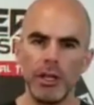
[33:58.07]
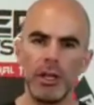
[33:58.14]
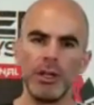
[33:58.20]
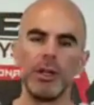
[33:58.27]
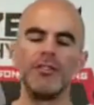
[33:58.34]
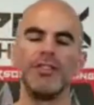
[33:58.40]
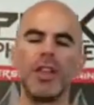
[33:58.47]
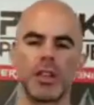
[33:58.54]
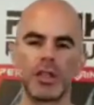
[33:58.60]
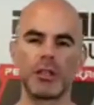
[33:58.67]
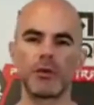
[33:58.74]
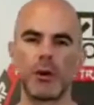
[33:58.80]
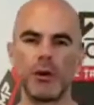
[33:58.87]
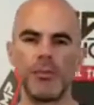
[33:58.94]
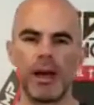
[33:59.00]
You have nothing to
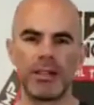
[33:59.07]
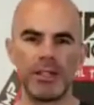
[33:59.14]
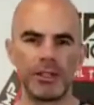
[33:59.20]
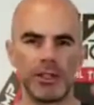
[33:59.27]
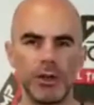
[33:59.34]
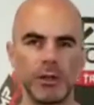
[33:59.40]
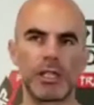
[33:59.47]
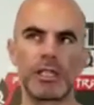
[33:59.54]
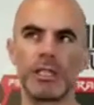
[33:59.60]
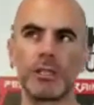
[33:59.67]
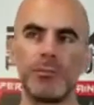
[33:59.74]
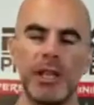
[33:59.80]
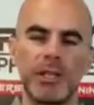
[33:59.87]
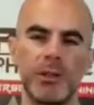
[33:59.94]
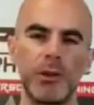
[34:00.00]
worry about. There's no such thing as a
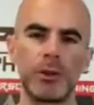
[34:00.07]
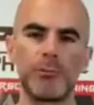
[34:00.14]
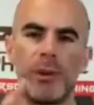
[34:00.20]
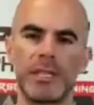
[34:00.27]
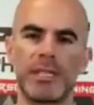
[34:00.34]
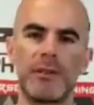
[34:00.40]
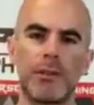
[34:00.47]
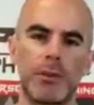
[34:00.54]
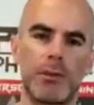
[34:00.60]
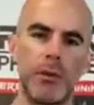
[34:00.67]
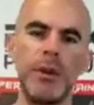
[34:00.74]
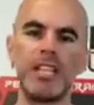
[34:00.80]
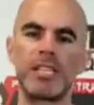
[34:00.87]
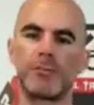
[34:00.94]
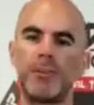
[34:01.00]
plateau, especially after three
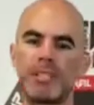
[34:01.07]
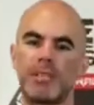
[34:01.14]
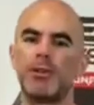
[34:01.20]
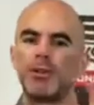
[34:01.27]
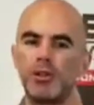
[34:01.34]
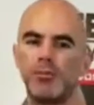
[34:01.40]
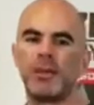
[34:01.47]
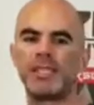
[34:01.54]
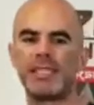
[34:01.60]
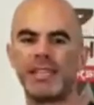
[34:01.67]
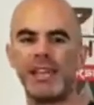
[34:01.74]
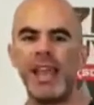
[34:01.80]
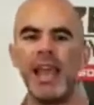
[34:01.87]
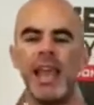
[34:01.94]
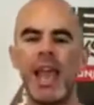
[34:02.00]
weeks, especially after two months
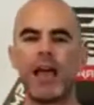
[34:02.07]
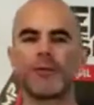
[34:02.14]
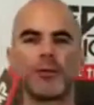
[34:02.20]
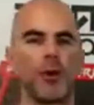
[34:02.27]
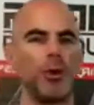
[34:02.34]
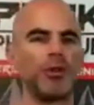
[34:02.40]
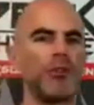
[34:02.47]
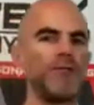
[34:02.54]
in. After only